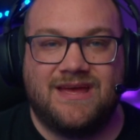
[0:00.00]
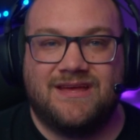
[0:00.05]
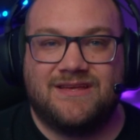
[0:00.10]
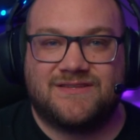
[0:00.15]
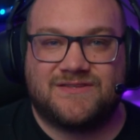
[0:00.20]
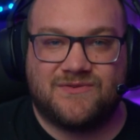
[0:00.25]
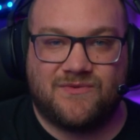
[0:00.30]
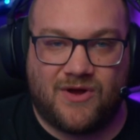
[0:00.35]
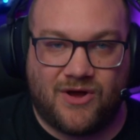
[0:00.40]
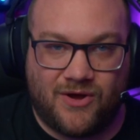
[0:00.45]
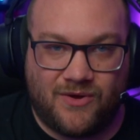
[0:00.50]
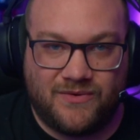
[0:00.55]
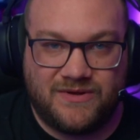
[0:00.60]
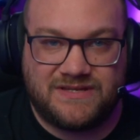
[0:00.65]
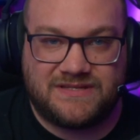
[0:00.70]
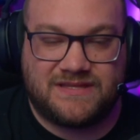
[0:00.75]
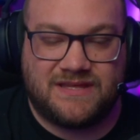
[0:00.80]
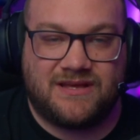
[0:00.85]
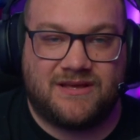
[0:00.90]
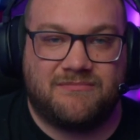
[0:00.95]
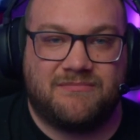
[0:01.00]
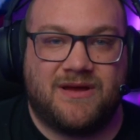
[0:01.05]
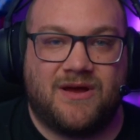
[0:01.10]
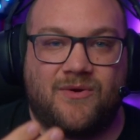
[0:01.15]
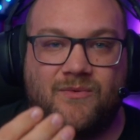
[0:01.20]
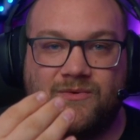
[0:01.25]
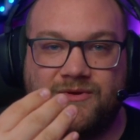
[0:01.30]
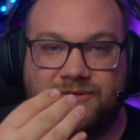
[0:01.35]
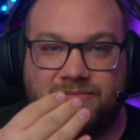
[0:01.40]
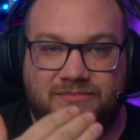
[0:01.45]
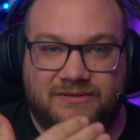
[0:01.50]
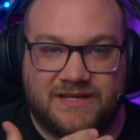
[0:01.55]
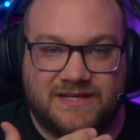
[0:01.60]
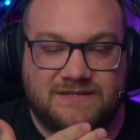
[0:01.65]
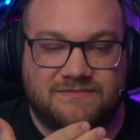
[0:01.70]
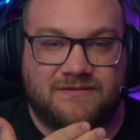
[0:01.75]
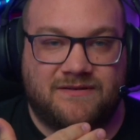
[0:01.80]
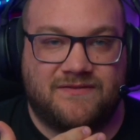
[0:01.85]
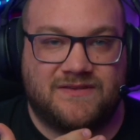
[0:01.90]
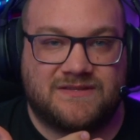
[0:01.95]
So always think about where the
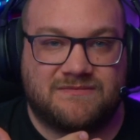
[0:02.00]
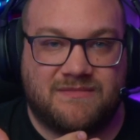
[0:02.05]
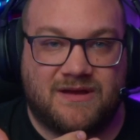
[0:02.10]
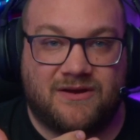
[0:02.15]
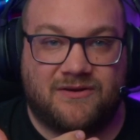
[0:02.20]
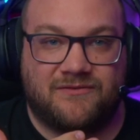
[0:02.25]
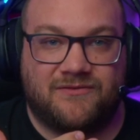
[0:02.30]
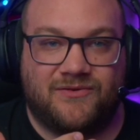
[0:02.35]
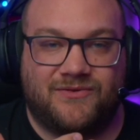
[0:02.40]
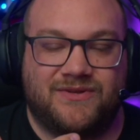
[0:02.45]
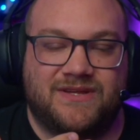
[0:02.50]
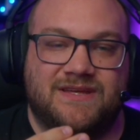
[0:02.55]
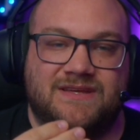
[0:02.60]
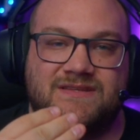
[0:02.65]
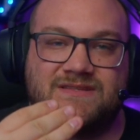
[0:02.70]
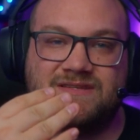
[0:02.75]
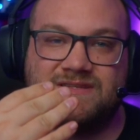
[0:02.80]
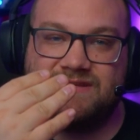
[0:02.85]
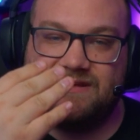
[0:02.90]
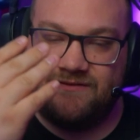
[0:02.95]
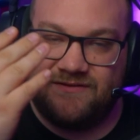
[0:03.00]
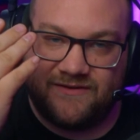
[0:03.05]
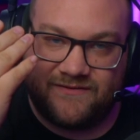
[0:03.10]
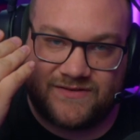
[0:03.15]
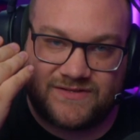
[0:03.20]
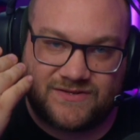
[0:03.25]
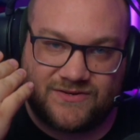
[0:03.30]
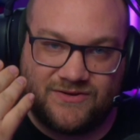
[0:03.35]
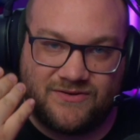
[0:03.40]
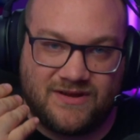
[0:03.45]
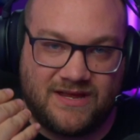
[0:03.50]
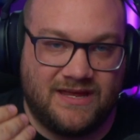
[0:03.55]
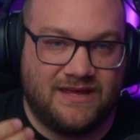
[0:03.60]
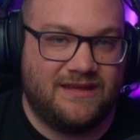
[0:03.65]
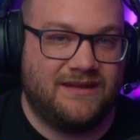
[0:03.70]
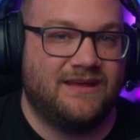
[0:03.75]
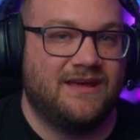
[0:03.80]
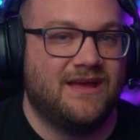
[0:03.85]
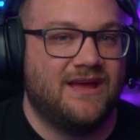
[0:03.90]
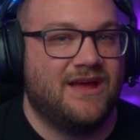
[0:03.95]
placement of this microphone is, even if it's on your
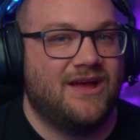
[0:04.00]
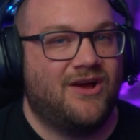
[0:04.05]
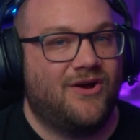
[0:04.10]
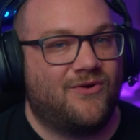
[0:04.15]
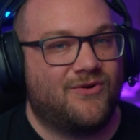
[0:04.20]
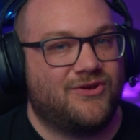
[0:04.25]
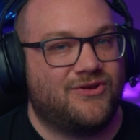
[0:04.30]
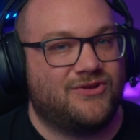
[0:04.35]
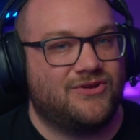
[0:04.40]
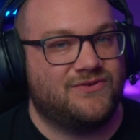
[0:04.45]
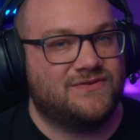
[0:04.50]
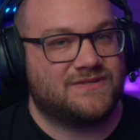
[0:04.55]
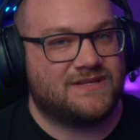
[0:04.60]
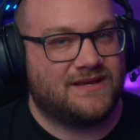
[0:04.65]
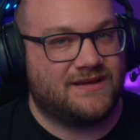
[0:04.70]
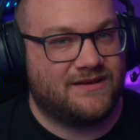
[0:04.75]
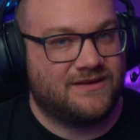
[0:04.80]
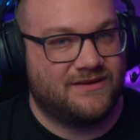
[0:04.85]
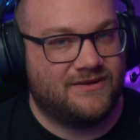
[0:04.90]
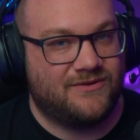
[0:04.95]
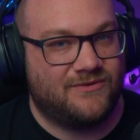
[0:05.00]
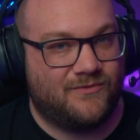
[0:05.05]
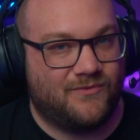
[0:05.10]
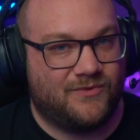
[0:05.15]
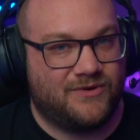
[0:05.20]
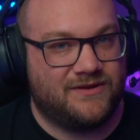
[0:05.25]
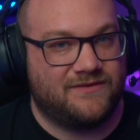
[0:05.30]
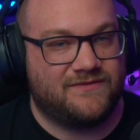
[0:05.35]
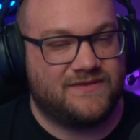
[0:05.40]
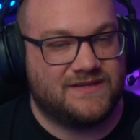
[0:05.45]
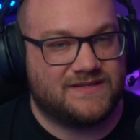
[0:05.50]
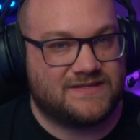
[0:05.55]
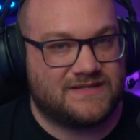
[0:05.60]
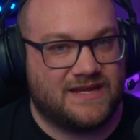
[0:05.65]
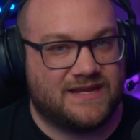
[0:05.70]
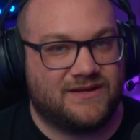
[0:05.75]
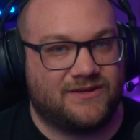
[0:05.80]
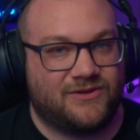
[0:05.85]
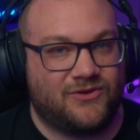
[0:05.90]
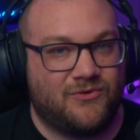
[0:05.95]
head or you're using one of these
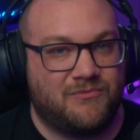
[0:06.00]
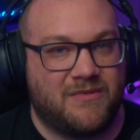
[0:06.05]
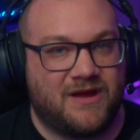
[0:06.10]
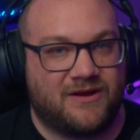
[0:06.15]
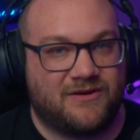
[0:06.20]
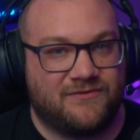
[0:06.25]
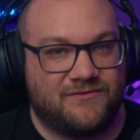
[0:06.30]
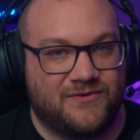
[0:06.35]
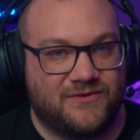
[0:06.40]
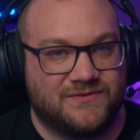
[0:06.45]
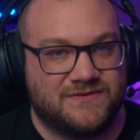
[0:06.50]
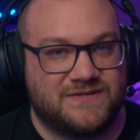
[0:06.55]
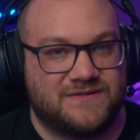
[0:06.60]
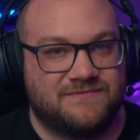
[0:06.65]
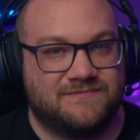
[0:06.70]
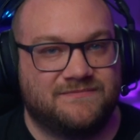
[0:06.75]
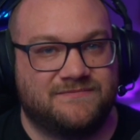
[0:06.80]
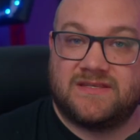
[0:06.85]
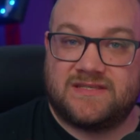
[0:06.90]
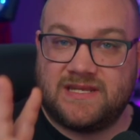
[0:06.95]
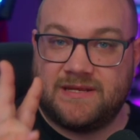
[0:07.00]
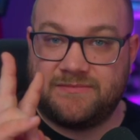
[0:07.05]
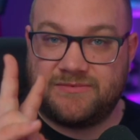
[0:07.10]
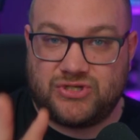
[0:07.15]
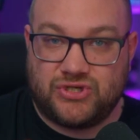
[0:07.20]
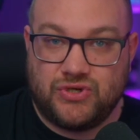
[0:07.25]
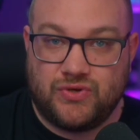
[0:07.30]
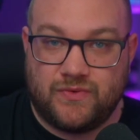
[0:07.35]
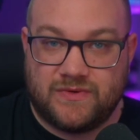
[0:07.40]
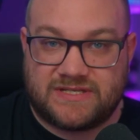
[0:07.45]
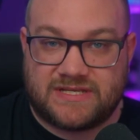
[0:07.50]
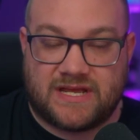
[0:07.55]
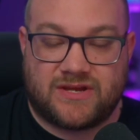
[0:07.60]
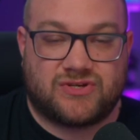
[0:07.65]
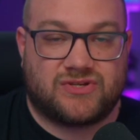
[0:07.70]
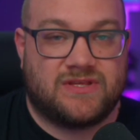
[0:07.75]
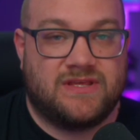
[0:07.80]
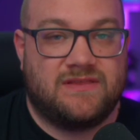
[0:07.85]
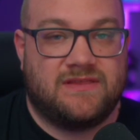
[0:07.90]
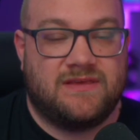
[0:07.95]
standalone microphones. Step two is
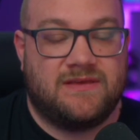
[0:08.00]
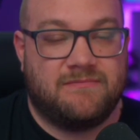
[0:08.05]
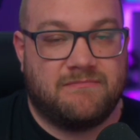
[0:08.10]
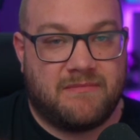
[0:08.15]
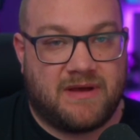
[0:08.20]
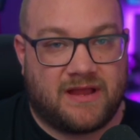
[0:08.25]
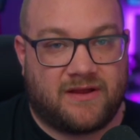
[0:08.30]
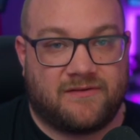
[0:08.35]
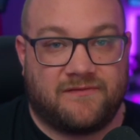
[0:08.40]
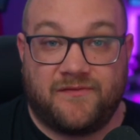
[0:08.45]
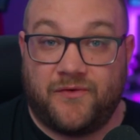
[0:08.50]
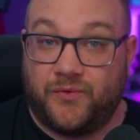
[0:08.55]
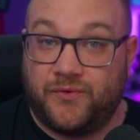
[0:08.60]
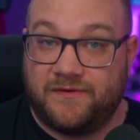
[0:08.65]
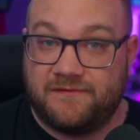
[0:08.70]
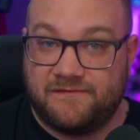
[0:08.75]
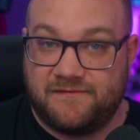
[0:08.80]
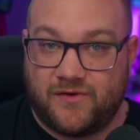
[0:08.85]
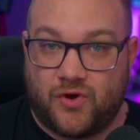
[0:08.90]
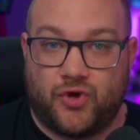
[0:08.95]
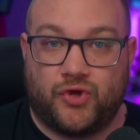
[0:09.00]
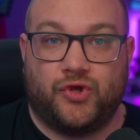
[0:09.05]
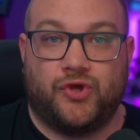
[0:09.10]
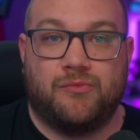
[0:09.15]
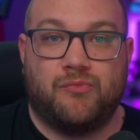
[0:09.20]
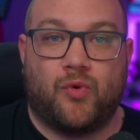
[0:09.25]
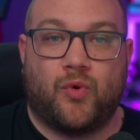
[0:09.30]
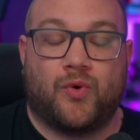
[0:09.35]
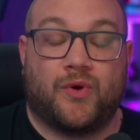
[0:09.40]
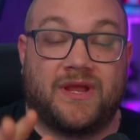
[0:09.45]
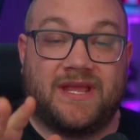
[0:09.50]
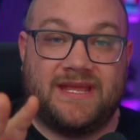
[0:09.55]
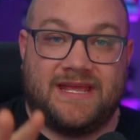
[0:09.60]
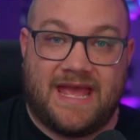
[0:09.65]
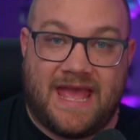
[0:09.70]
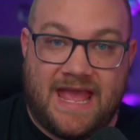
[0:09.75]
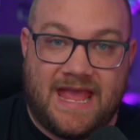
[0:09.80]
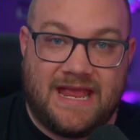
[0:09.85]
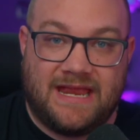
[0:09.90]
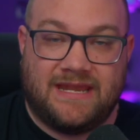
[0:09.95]
actually the microphone volume or
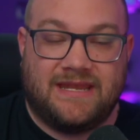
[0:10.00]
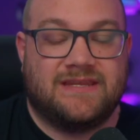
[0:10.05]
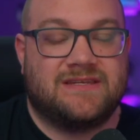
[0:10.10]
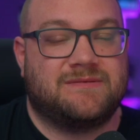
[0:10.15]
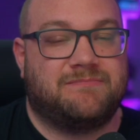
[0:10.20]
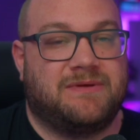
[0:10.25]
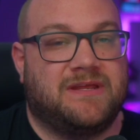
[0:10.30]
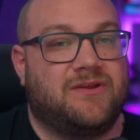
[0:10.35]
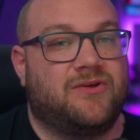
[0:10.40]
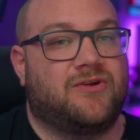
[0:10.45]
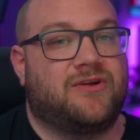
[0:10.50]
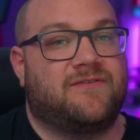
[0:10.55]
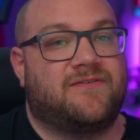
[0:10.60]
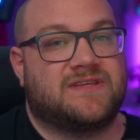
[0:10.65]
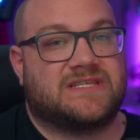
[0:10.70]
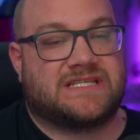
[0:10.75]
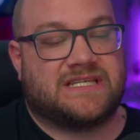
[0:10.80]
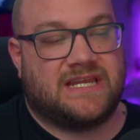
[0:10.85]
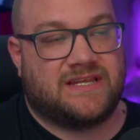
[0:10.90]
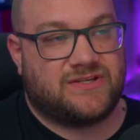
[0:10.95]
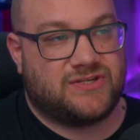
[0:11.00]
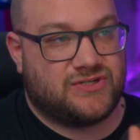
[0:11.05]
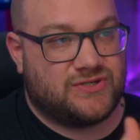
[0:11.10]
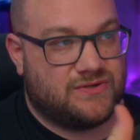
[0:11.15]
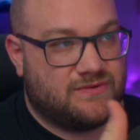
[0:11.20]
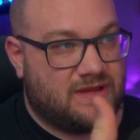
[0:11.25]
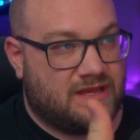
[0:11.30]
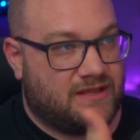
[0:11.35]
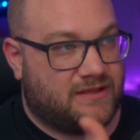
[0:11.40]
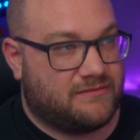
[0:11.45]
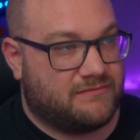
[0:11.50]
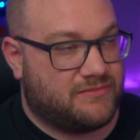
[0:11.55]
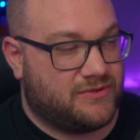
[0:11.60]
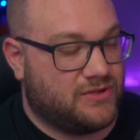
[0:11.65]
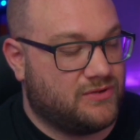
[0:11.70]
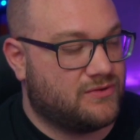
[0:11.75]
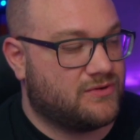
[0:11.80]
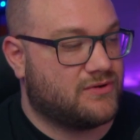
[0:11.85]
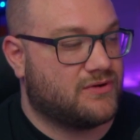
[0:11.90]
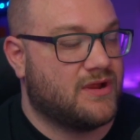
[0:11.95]
gain. And depending on if it's connected to a
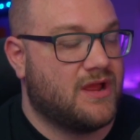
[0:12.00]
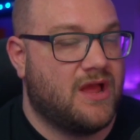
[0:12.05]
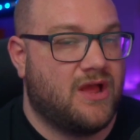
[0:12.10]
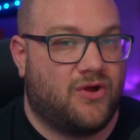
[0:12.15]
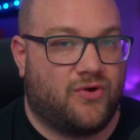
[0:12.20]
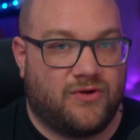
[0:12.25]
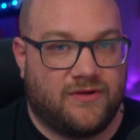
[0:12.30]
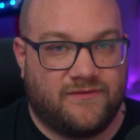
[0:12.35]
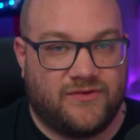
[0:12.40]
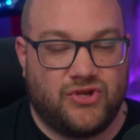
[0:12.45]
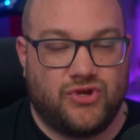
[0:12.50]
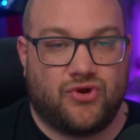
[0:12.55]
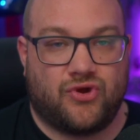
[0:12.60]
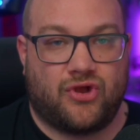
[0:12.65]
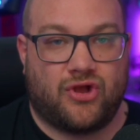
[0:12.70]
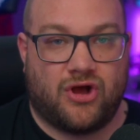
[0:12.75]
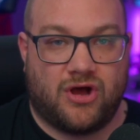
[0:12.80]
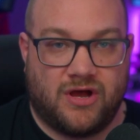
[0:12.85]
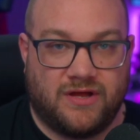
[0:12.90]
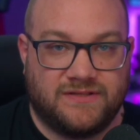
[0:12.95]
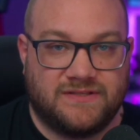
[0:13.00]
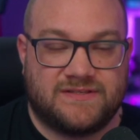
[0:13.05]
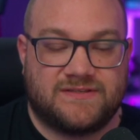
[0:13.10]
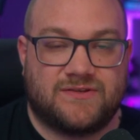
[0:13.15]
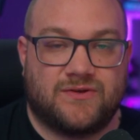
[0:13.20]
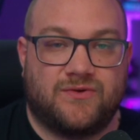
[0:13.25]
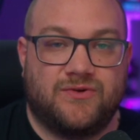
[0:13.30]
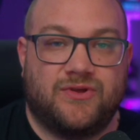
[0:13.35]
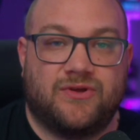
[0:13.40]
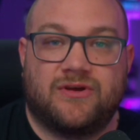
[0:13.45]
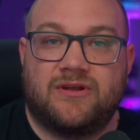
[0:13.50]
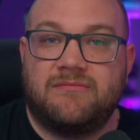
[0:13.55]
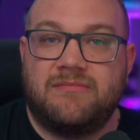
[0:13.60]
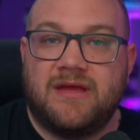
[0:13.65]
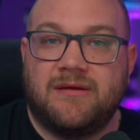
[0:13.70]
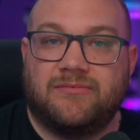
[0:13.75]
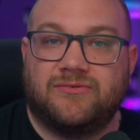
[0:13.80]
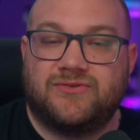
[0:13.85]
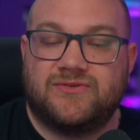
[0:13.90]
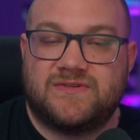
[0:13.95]
computer or even your console, you're going to
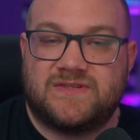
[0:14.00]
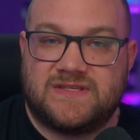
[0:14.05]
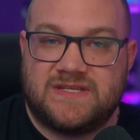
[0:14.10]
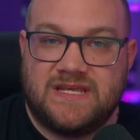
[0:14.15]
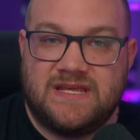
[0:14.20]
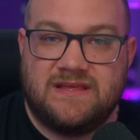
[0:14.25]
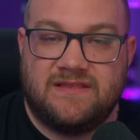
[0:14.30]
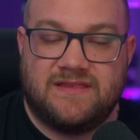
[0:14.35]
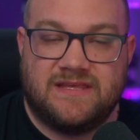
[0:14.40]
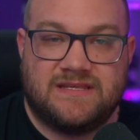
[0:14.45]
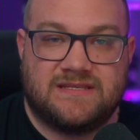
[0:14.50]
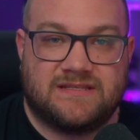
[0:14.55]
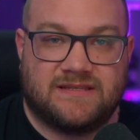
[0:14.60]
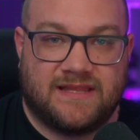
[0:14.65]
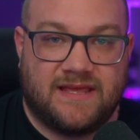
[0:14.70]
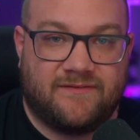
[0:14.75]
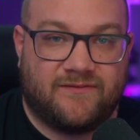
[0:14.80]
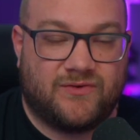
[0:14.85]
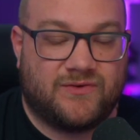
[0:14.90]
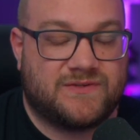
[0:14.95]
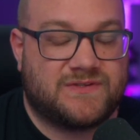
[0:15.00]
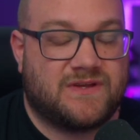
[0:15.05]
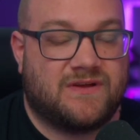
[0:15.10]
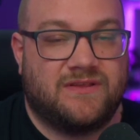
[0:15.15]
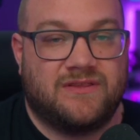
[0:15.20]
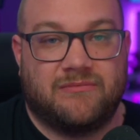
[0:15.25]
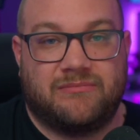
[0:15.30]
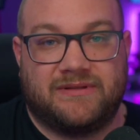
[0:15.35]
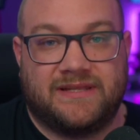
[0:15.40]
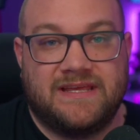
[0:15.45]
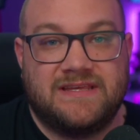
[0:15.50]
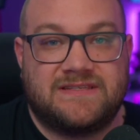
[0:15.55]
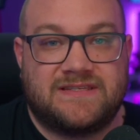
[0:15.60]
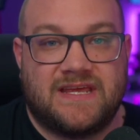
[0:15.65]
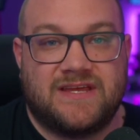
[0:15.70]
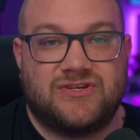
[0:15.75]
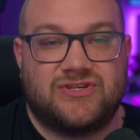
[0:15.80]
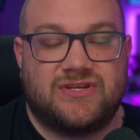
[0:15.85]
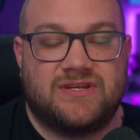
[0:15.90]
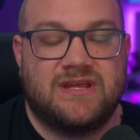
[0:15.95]
be able to see these levels. On the
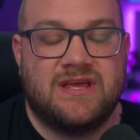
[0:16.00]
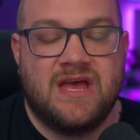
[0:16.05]
PlayStation,